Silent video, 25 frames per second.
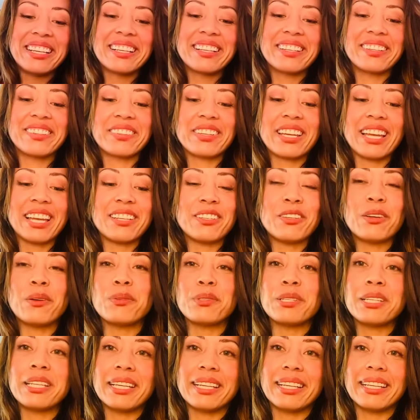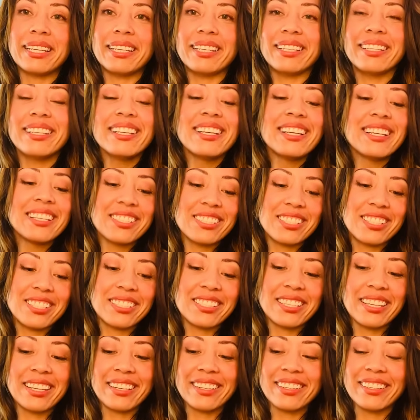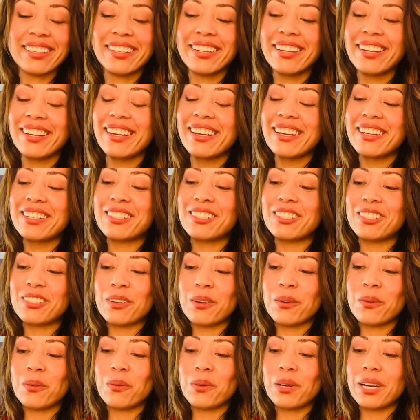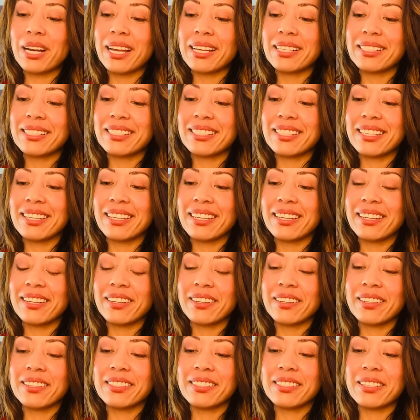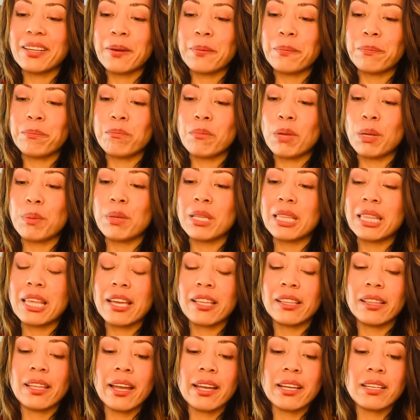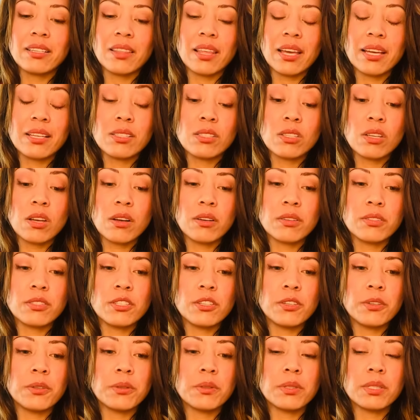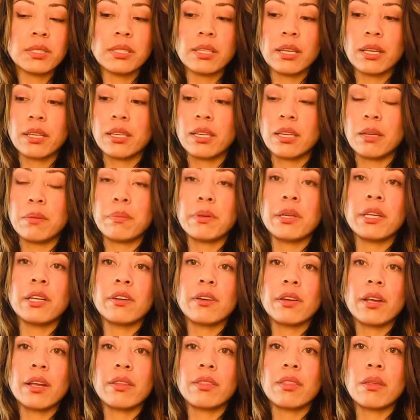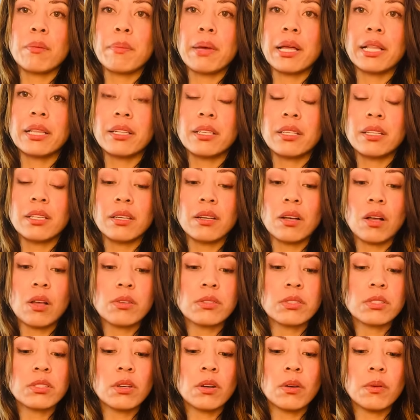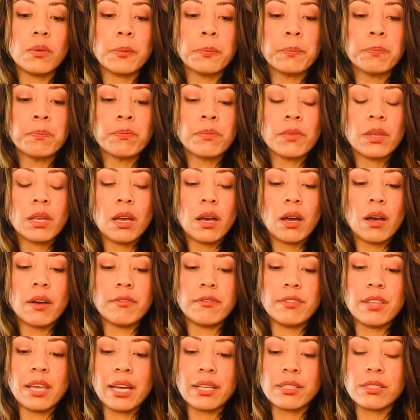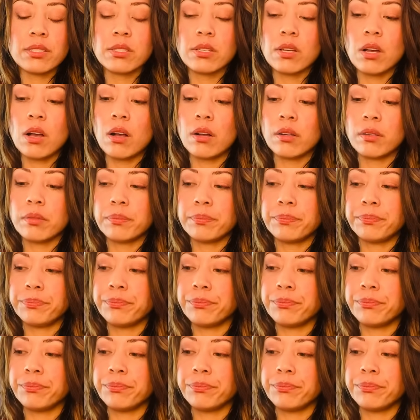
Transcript: Okay, no diggity. She's here. So what I see here is maybe they liked that song too, because I keep hearing the melody also of that song.